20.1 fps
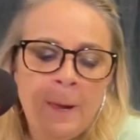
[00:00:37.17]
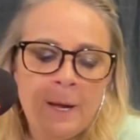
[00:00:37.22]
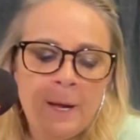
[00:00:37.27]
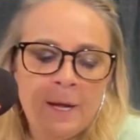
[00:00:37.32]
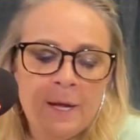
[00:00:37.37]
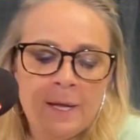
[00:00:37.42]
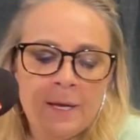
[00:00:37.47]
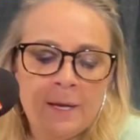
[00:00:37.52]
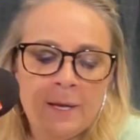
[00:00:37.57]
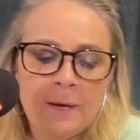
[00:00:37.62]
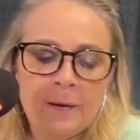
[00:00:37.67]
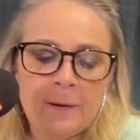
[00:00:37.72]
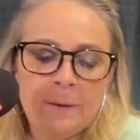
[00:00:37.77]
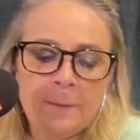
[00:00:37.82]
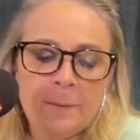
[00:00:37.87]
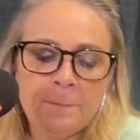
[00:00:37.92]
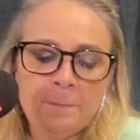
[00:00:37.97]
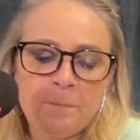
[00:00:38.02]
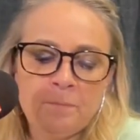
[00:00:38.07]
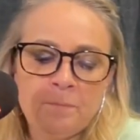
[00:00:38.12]
And
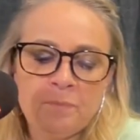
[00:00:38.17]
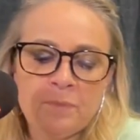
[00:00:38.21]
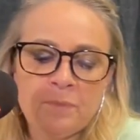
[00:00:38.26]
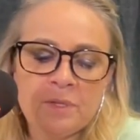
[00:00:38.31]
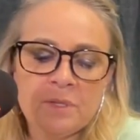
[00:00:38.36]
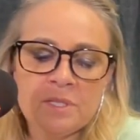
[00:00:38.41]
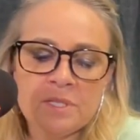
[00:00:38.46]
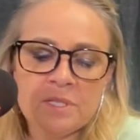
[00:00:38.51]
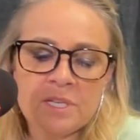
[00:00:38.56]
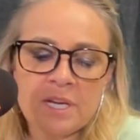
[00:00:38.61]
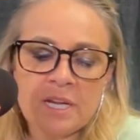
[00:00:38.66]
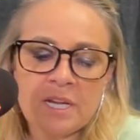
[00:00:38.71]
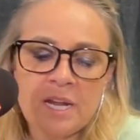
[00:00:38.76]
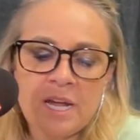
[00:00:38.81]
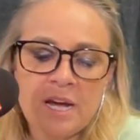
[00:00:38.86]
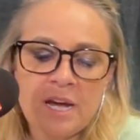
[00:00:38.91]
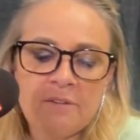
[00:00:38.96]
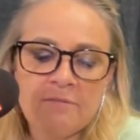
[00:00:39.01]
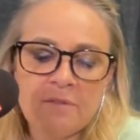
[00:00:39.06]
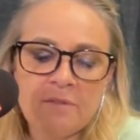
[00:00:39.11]
in the second
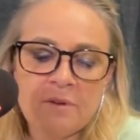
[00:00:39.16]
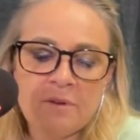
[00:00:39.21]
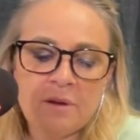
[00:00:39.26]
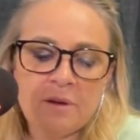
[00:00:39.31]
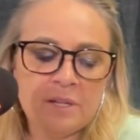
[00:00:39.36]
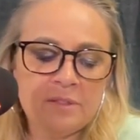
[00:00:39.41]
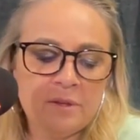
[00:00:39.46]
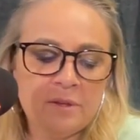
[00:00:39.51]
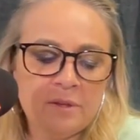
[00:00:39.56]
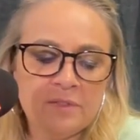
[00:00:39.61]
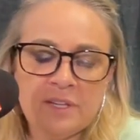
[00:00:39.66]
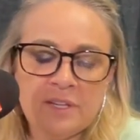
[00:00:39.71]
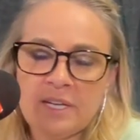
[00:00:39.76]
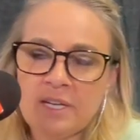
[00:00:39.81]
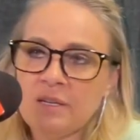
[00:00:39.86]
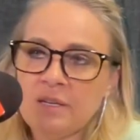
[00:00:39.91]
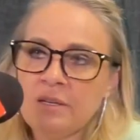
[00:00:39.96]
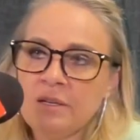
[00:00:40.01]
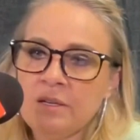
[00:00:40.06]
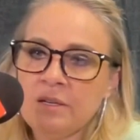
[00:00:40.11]
half, I thought
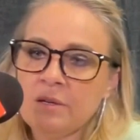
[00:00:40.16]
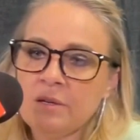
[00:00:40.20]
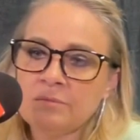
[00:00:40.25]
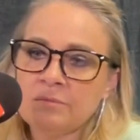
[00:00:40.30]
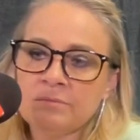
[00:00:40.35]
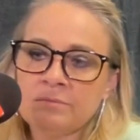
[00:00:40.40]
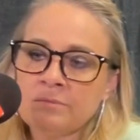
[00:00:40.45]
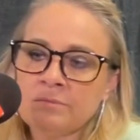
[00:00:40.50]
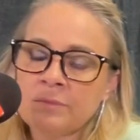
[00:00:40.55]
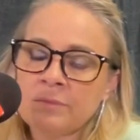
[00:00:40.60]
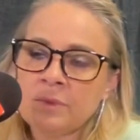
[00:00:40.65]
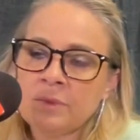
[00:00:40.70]
they, you know,